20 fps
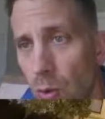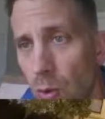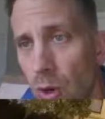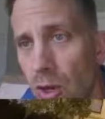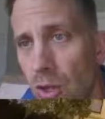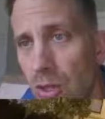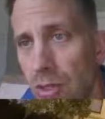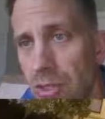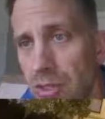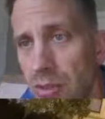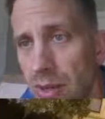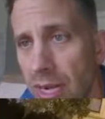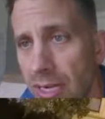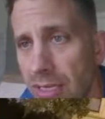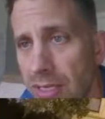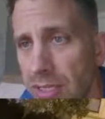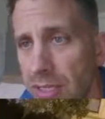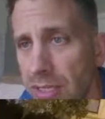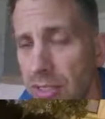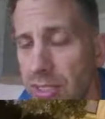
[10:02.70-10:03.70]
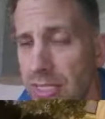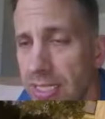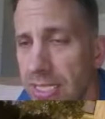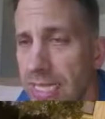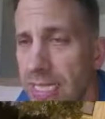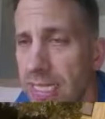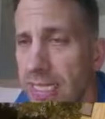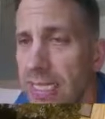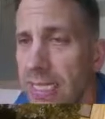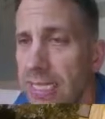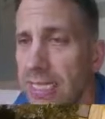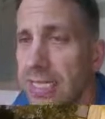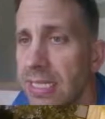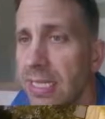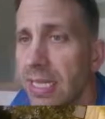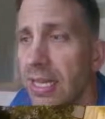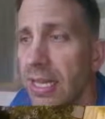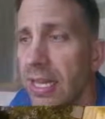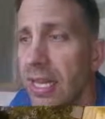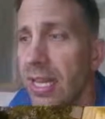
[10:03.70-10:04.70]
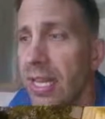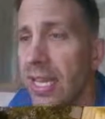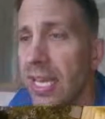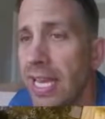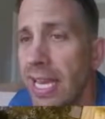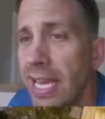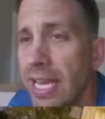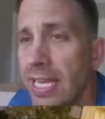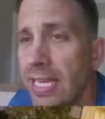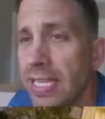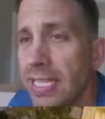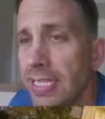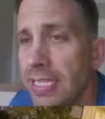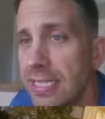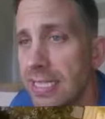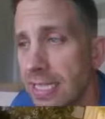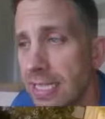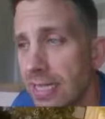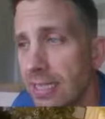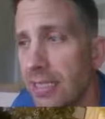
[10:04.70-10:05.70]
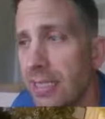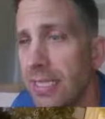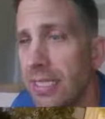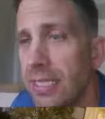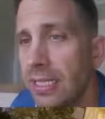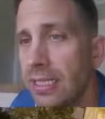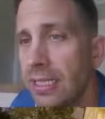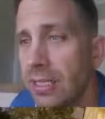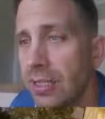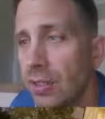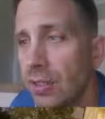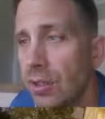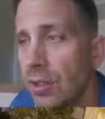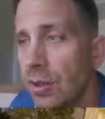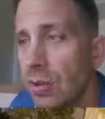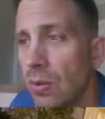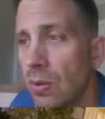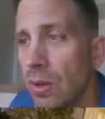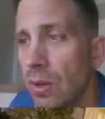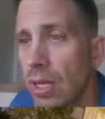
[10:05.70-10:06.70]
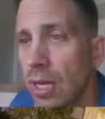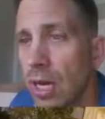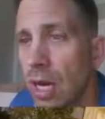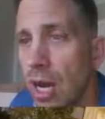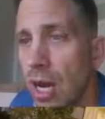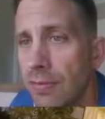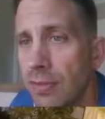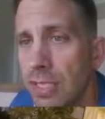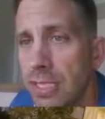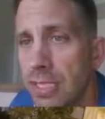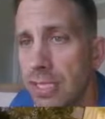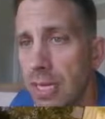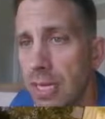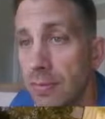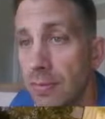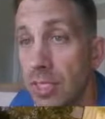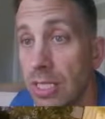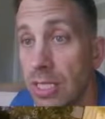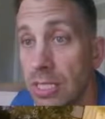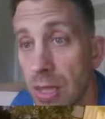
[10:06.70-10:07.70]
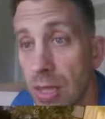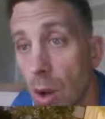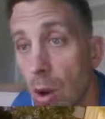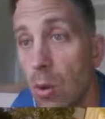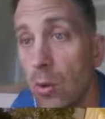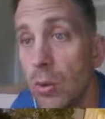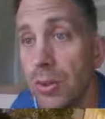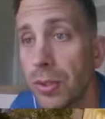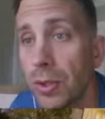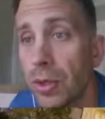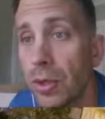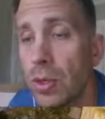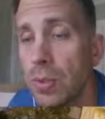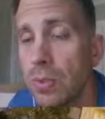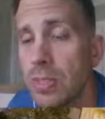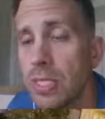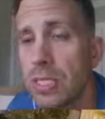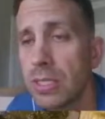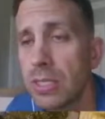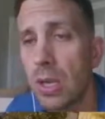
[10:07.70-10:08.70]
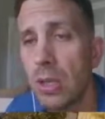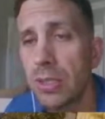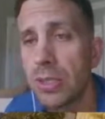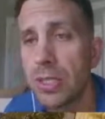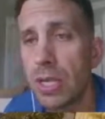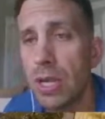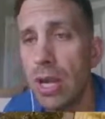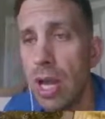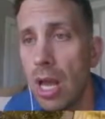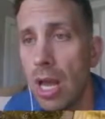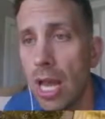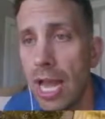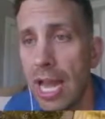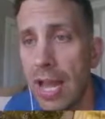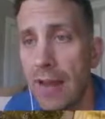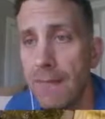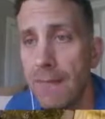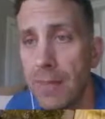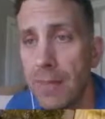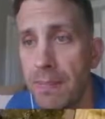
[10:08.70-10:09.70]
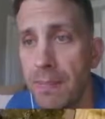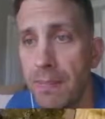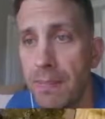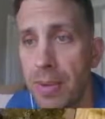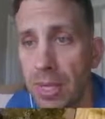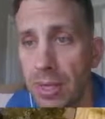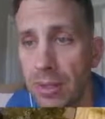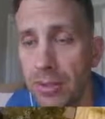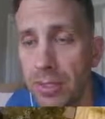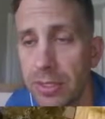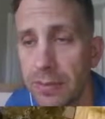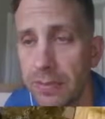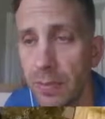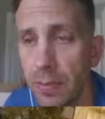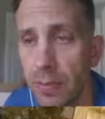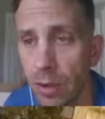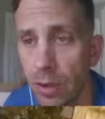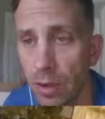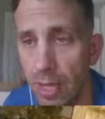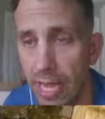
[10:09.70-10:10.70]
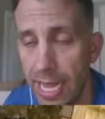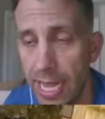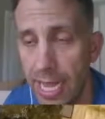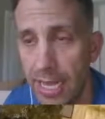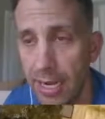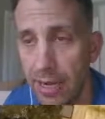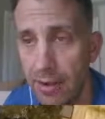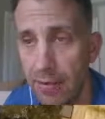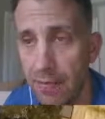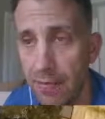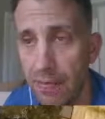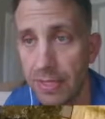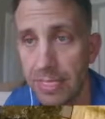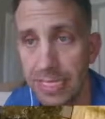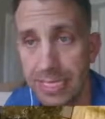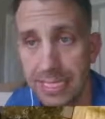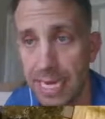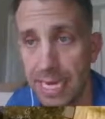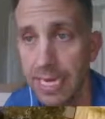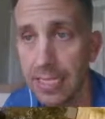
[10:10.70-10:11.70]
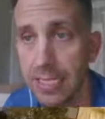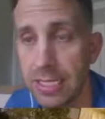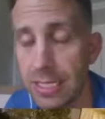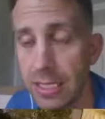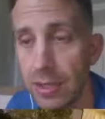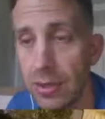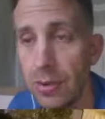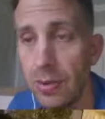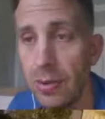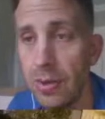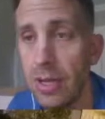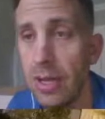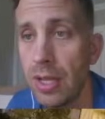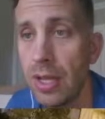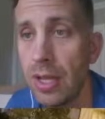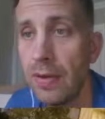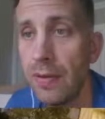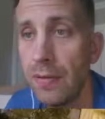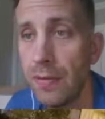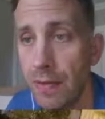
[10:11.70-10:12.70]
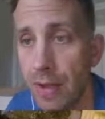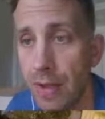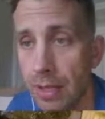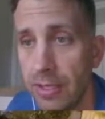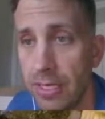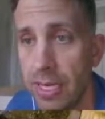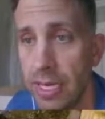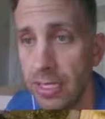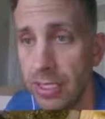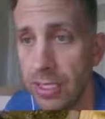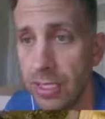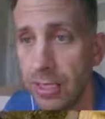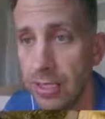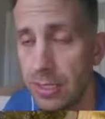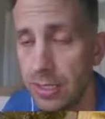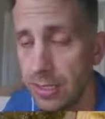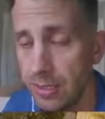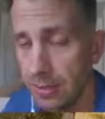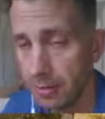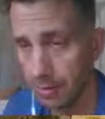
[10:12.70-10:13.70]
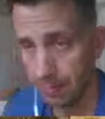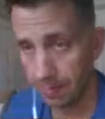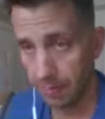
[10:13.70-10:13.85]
walls, cracks in your ceilings, and settling. Oftentimes these older homes in Tulsa have been built out of sandstone foundations,